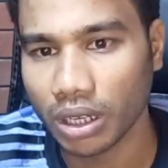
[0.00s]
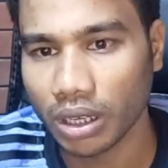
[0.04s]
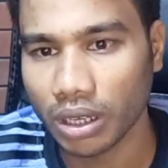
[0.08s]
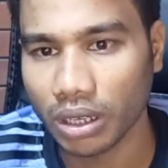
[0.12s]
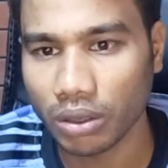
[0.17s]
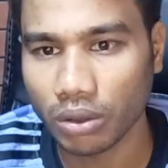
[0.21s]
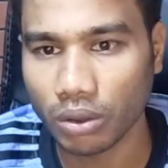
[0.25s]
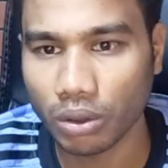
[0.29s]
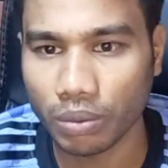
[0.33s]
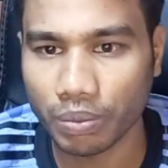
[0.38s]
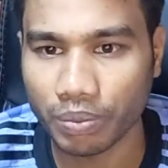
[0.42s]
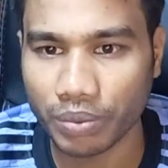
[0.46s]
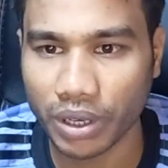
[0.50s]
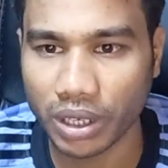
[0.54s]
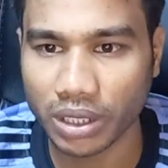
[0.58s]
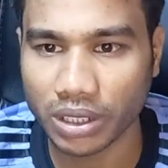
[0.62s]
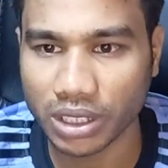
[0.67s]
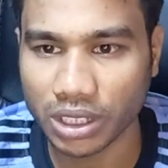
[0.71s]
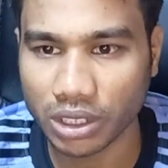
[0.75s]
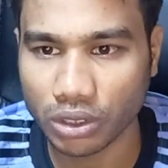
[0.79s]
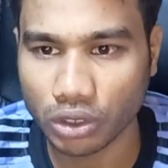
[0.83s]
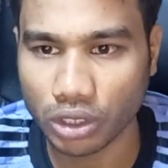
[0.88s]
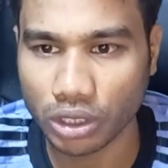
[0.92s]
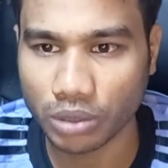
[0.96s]
uh, low
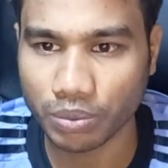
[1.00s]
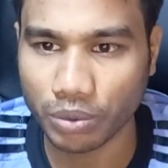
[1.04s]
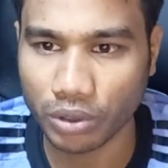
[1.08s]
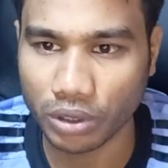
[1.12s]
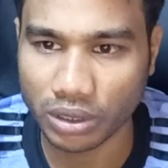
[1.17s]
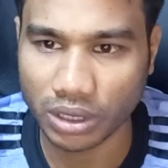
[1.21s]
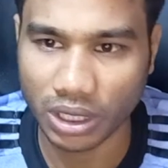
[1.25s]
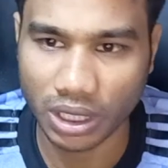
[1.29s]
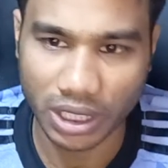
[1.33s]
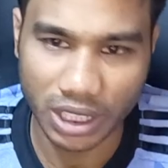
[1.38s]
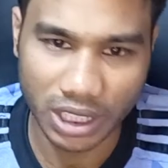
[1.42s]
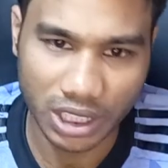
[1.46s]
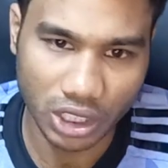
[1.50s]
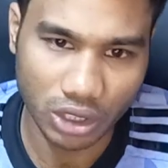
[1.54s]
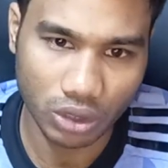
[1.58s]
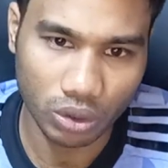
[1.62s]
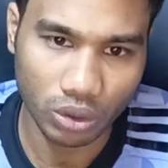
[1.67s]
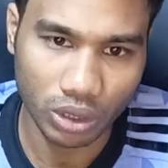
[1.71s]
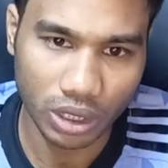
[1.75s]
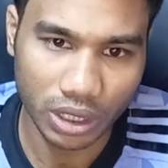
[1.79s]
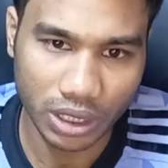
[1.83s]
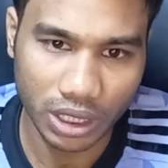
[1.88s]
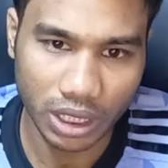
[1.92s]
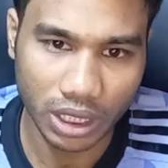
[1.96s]
priced entrance for the next
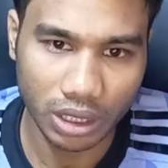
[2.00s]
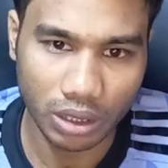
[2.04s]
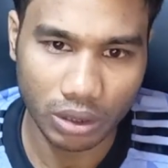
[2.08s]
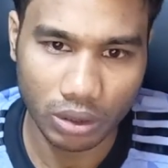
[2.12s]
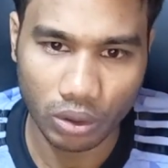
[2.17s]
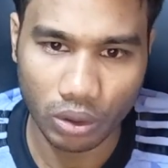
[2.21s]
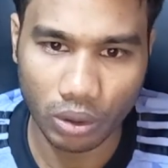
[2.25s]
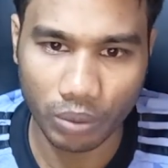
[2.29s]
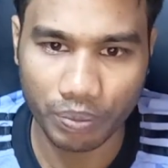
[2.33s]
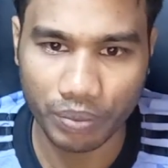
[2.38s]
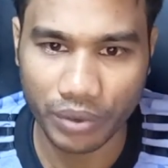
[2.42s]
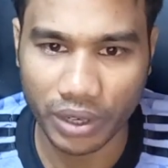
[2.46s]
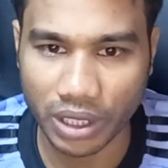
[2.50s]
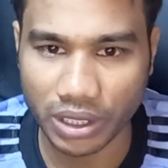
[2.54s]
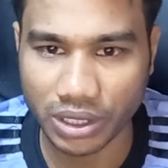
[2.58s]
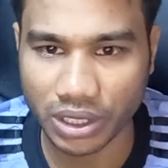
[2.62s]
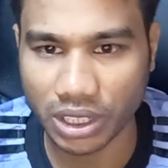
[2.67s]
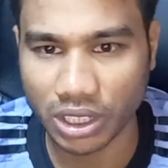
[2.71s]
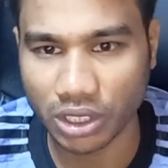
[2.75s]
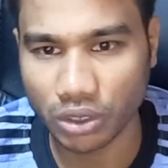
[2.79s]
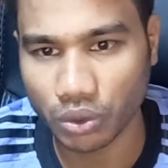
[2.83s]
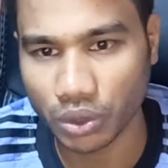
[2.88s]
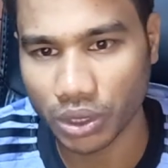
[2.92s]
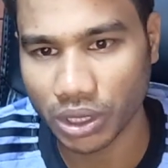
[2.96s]
holiday. Low
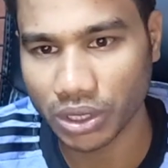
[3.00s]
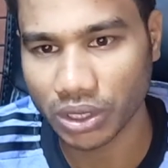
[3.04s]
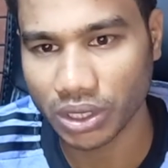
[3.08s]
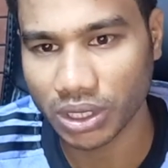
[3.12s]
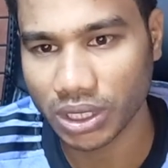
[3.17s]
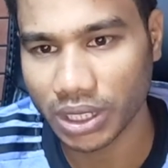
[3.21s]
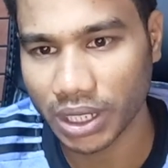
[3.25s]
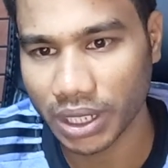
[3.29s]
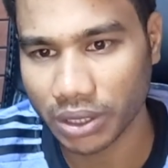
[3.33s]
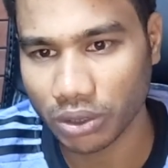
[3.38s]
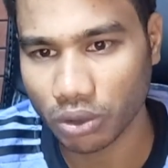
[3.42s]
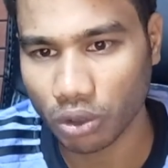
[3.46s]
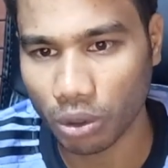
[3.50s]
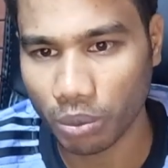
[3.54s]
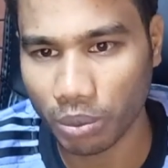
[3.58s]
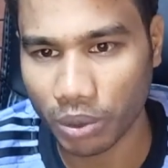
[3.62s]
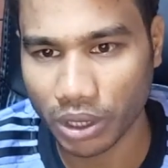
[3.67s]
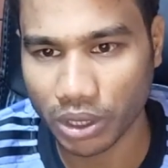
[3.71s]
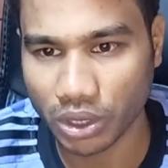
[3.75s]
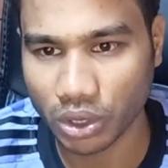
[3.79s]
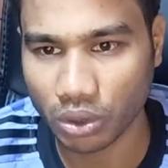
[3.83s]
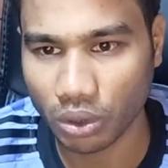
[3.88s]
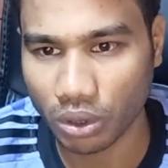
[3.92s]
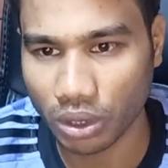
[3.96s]
priced entrance that
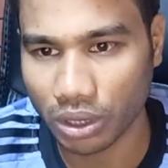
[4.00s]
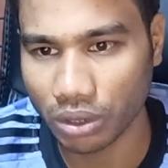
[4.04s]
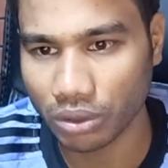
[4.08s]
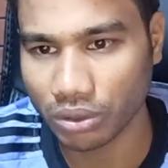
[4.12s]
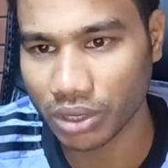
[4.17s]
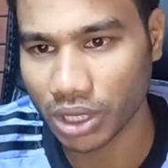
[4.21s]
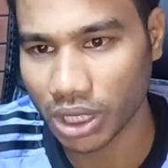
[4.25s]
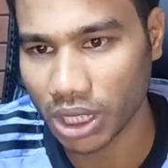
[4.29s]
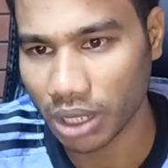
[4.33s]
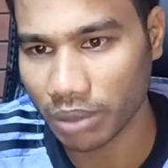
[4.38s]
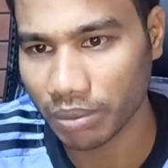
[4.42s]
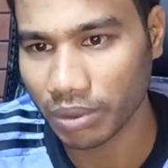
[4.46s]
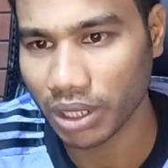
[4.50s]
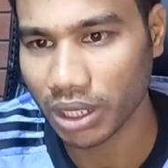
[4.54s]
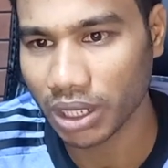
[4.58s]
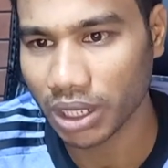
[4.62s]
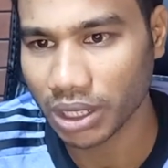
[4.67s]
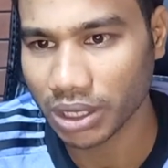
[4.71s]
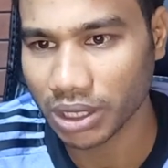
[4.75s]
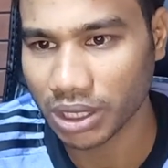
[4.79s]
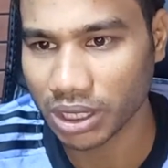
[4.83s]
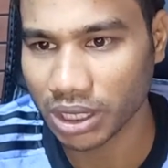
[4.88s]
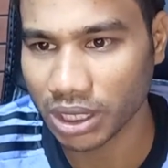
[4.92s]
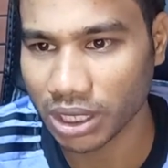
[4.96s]
covers all your travel
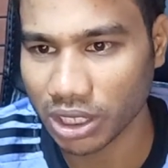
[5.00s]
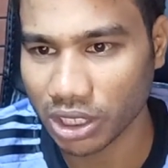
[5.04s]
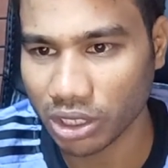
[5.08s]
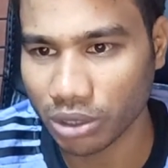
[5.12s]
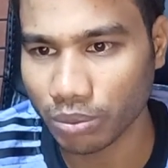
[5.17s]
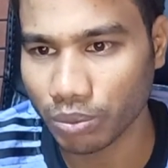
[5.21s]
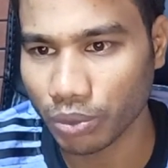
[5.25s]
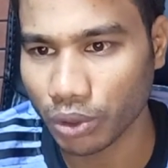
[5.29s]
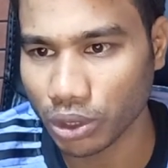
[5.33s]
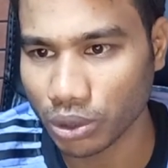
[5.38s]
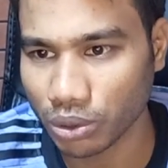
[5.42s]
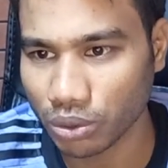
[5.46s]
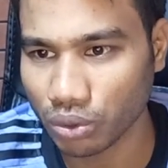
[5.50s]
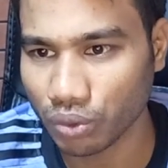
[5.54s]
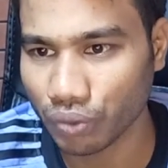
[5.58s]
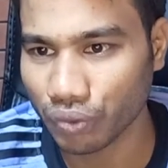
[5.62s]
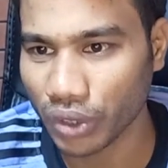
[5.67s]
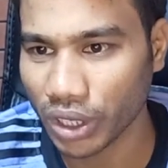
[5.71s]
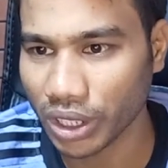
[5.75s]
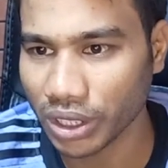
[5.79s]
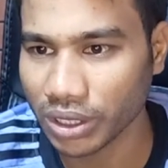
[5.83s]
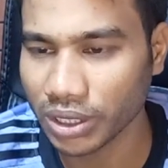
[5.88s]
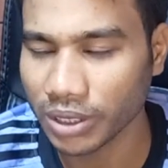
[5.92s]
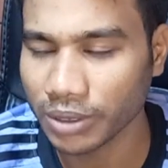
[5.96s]
needs. It's important to
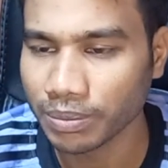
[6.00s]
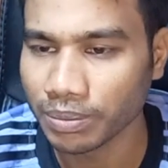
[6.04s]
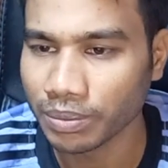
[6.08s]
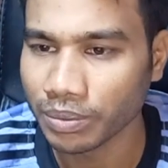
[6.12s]
find.